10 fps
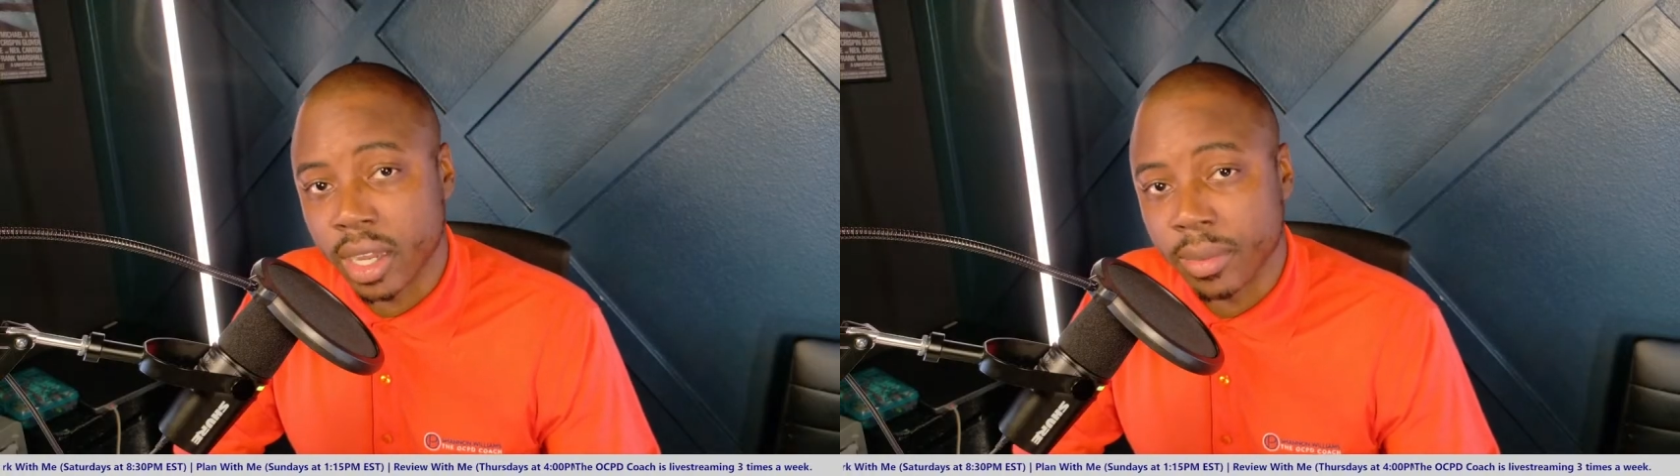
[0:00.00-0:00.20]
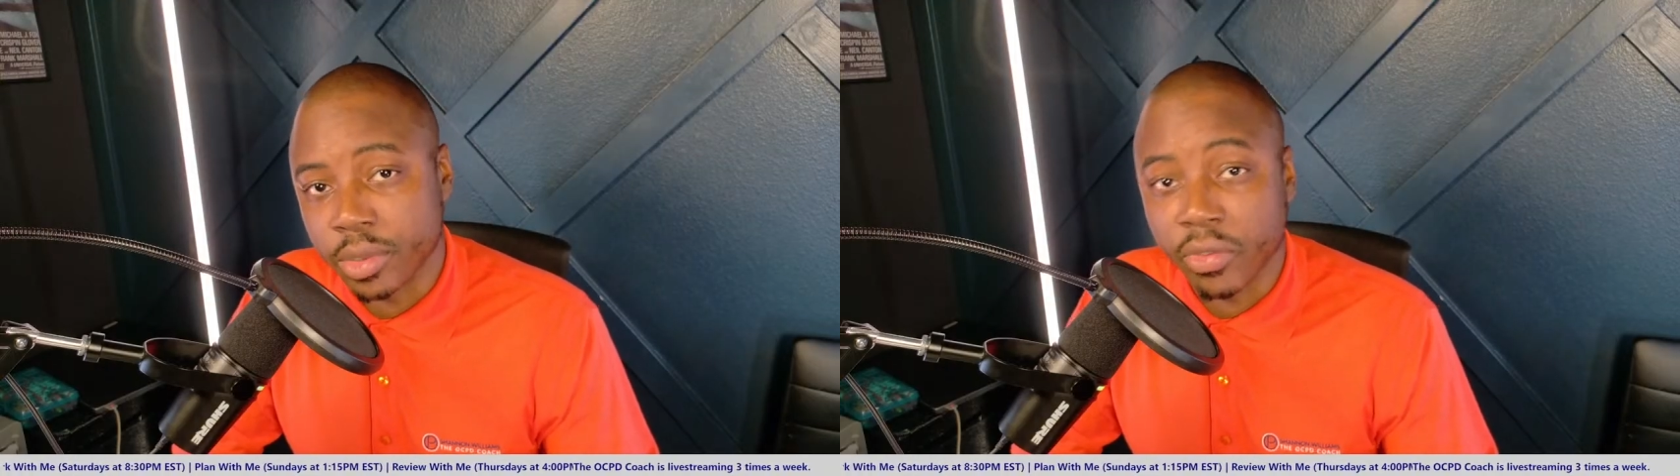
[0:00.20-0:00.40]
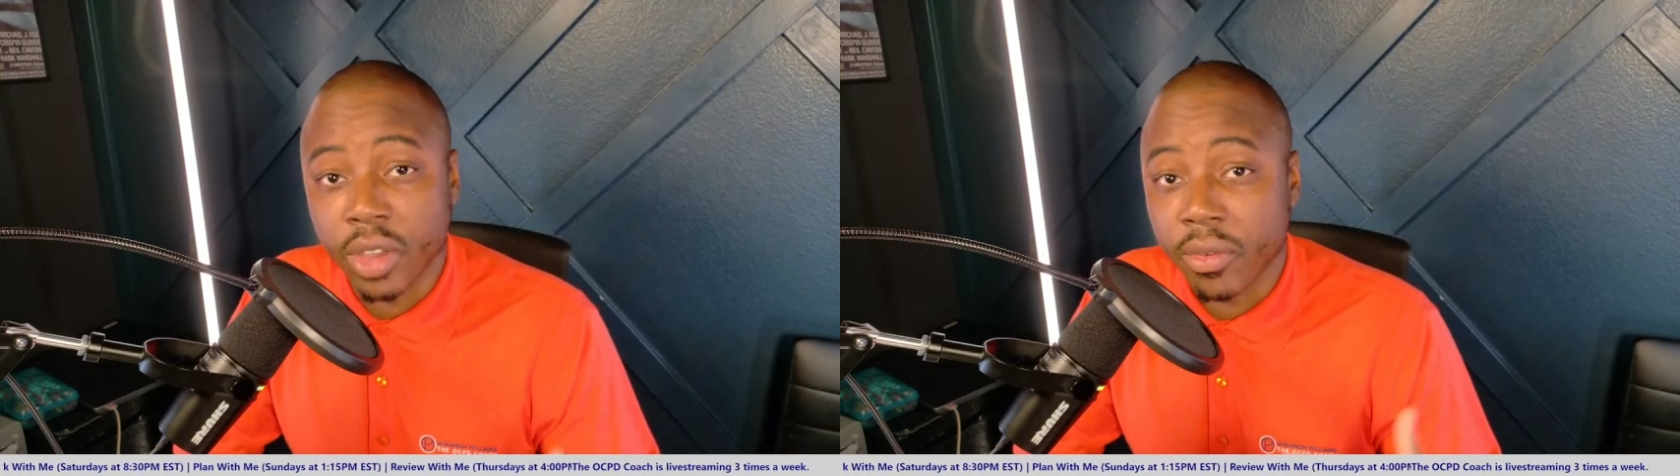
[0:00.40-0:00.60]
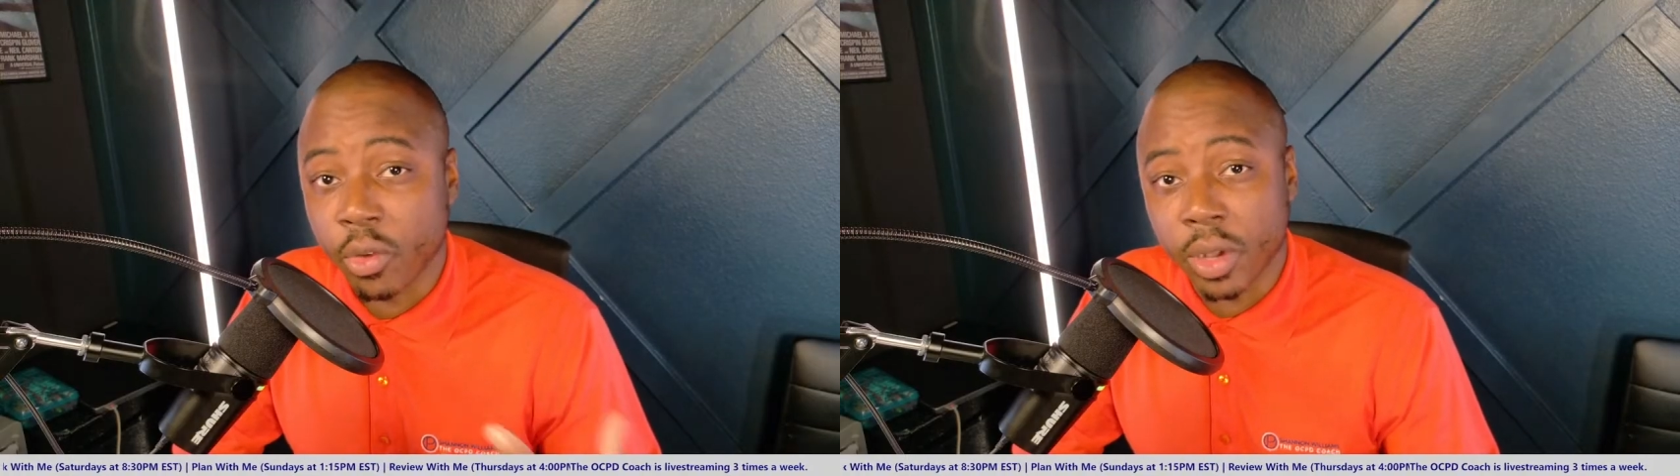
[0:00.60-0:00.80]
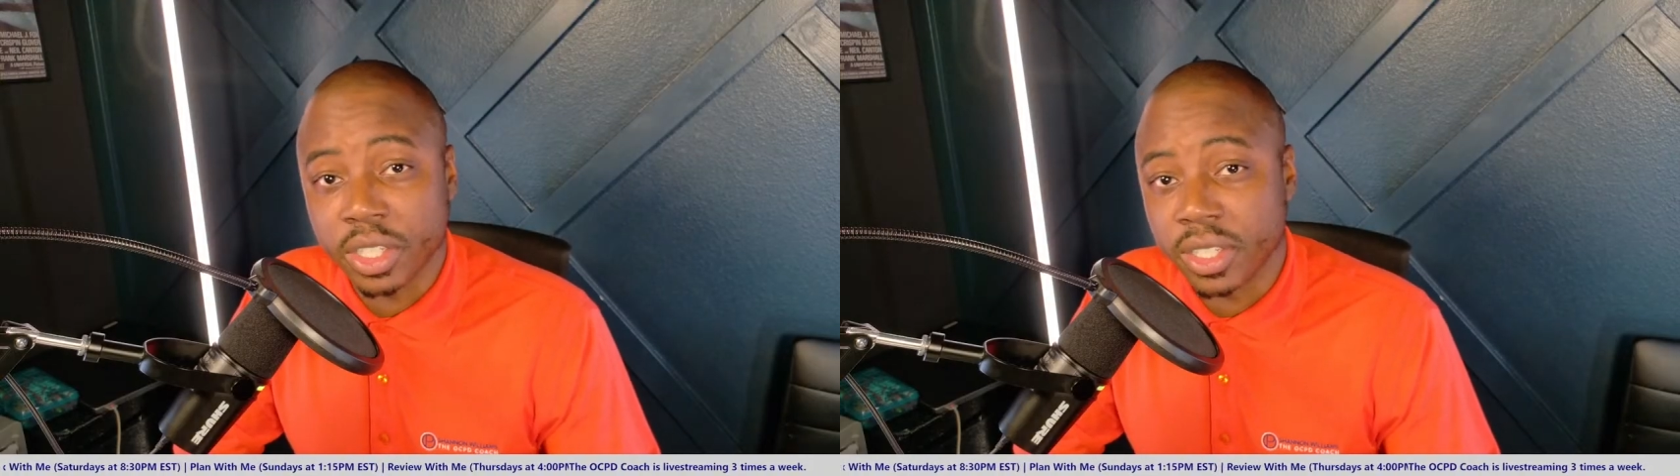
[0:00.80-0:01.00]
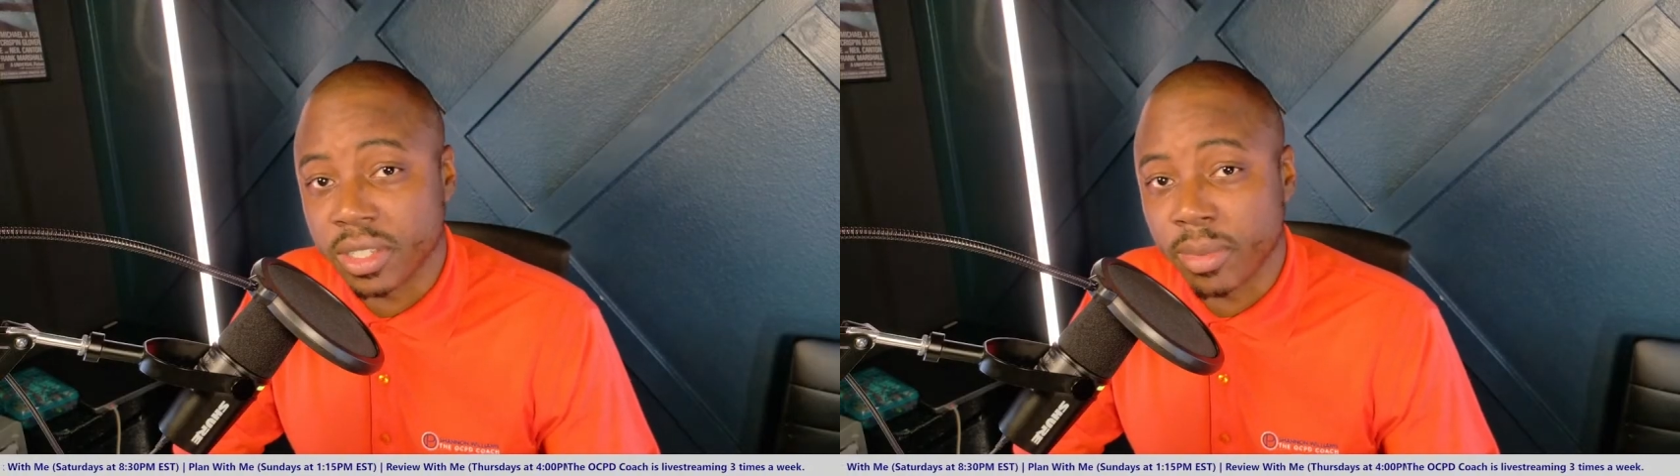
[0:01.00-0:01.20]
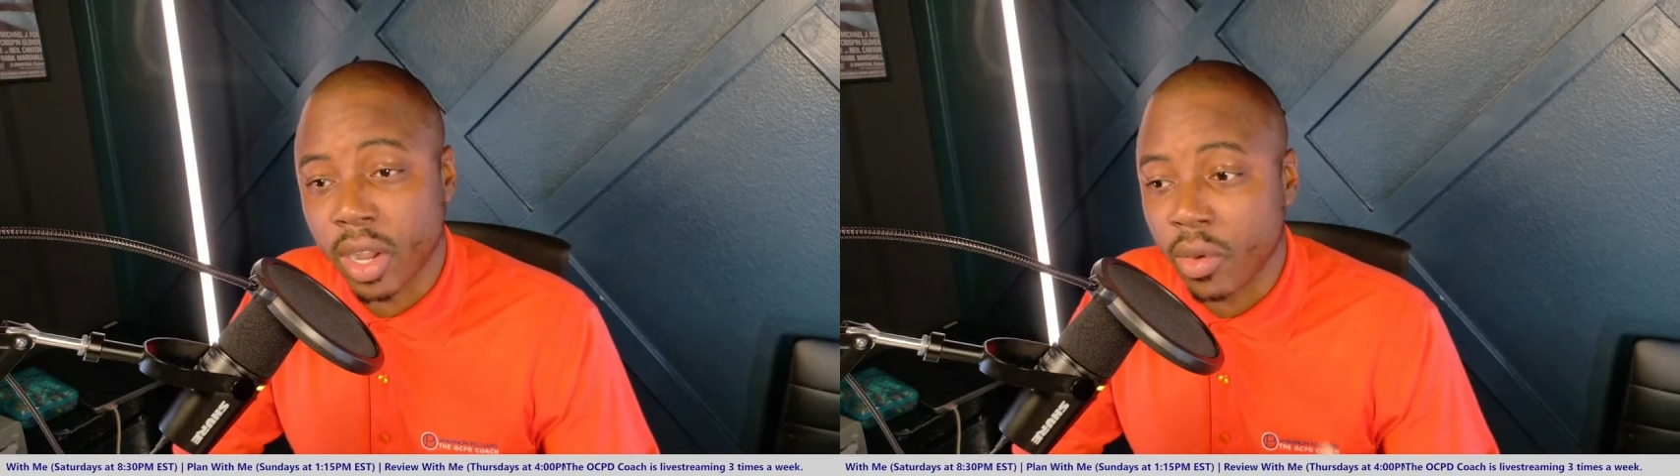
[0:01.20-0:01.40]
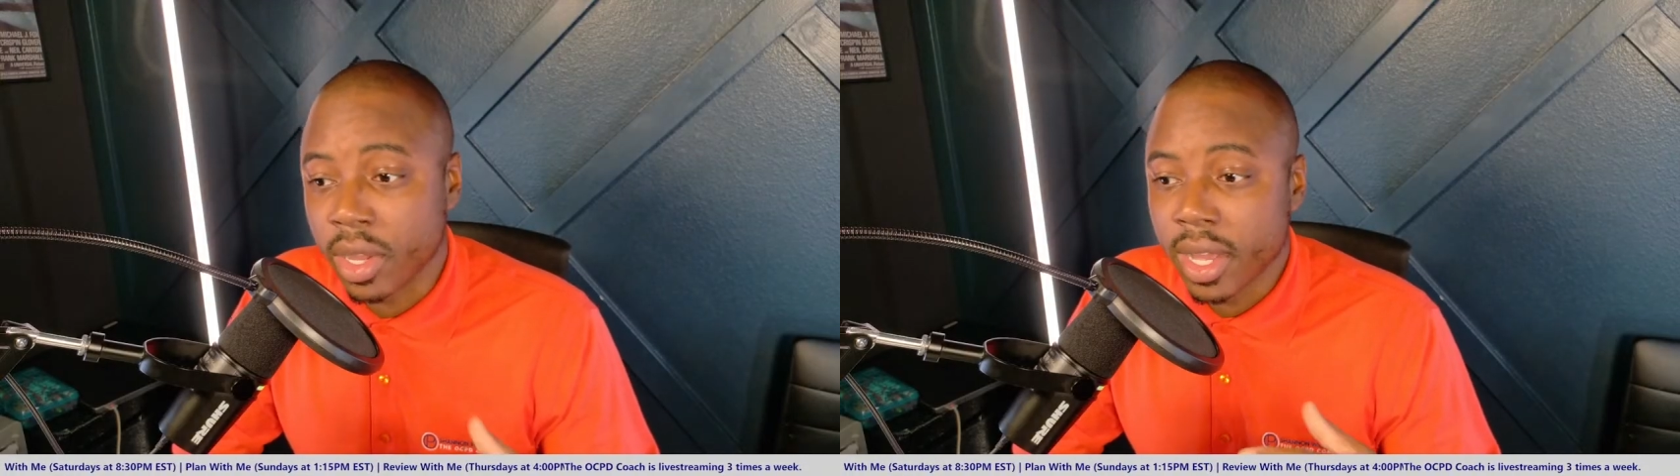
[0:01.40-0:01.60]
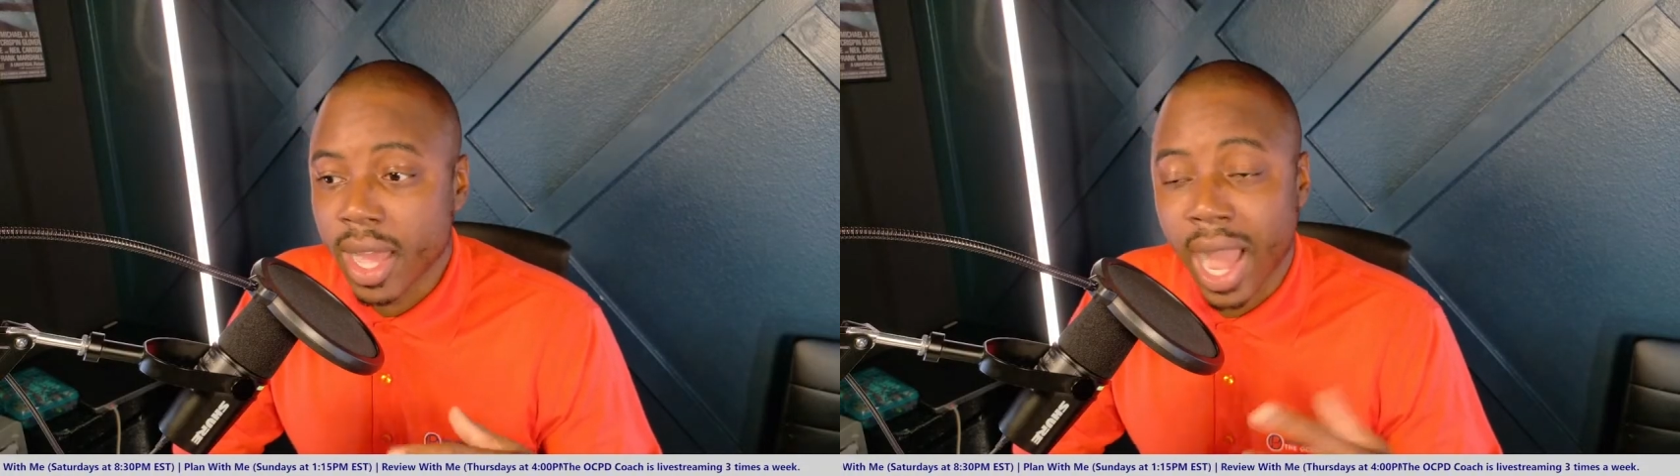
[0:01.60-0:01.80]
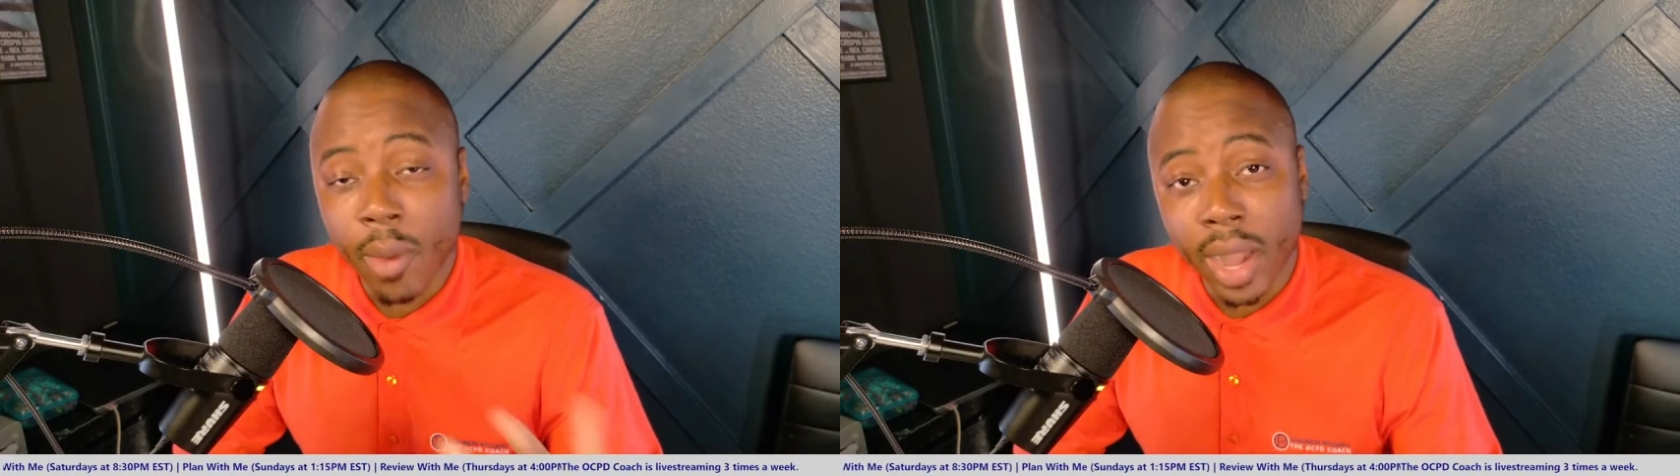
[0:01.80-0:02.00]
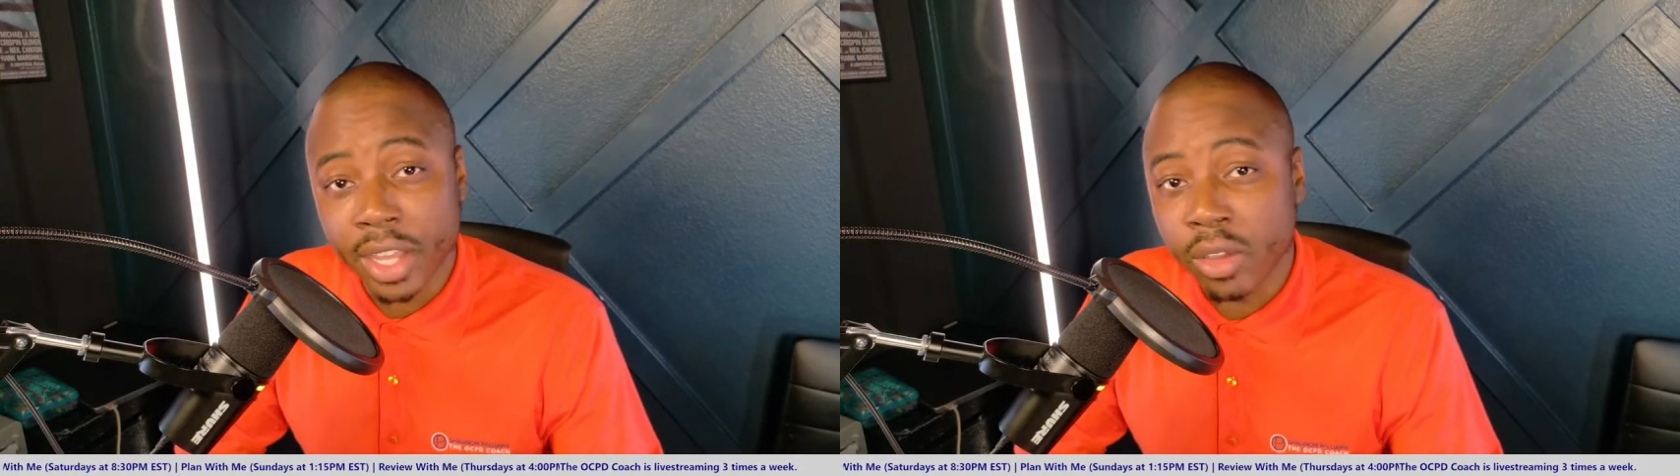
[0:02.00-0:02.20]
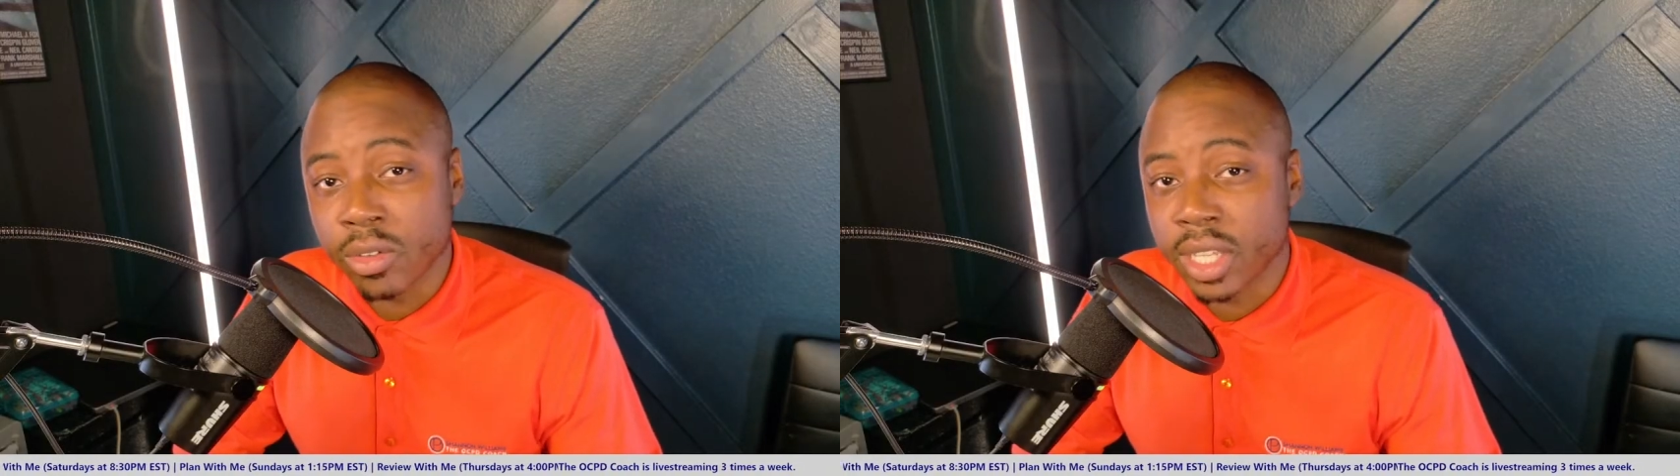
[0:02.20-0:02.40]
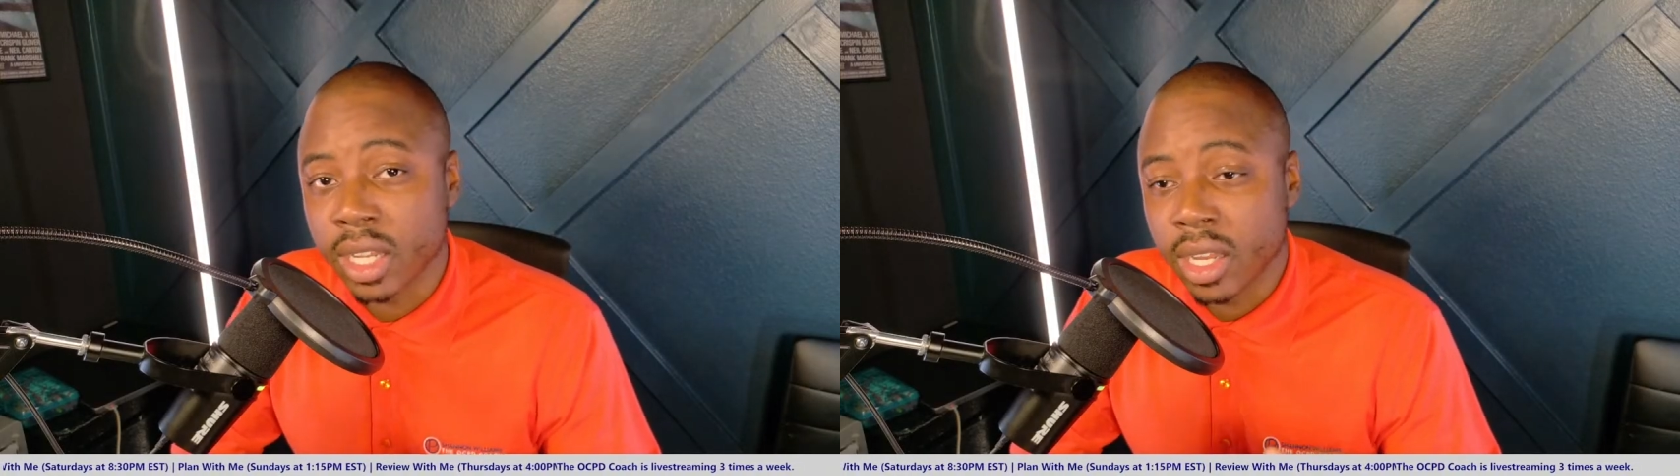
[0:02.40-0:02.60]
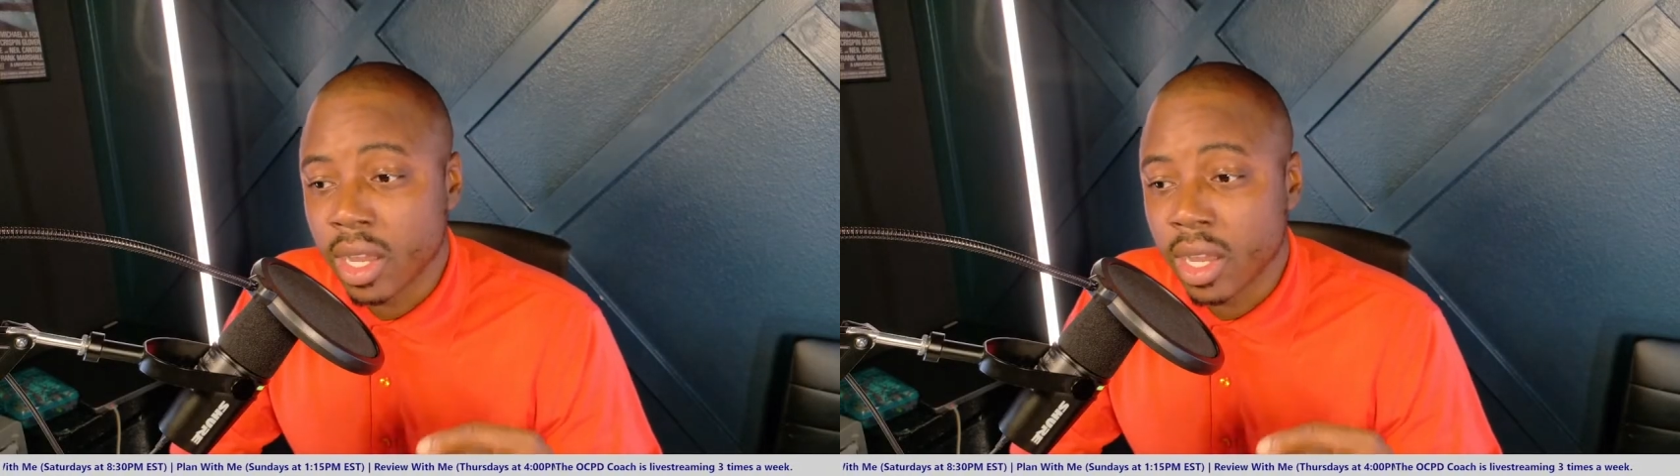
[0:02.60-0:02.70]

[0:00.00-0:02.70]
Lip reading: So if you have questions about how I use it,